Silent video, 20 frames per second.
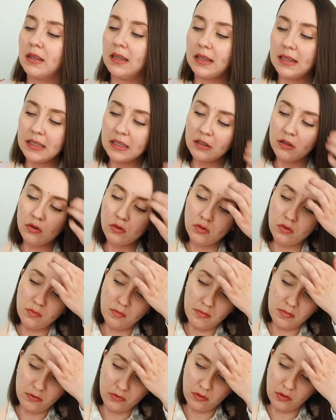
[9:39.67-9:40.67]
Little
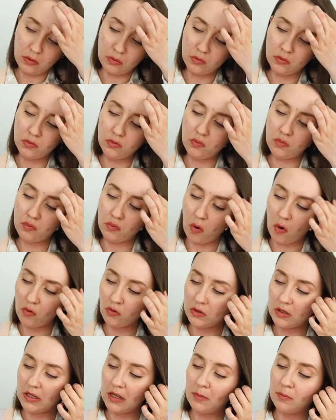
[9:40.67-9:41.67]
Miracle
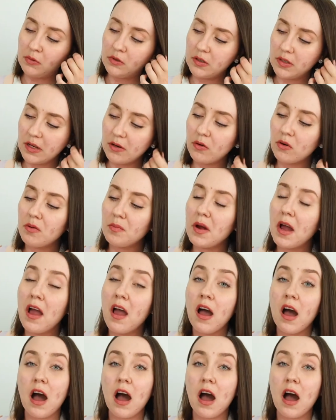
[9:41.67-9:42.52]
Rosehip Serum.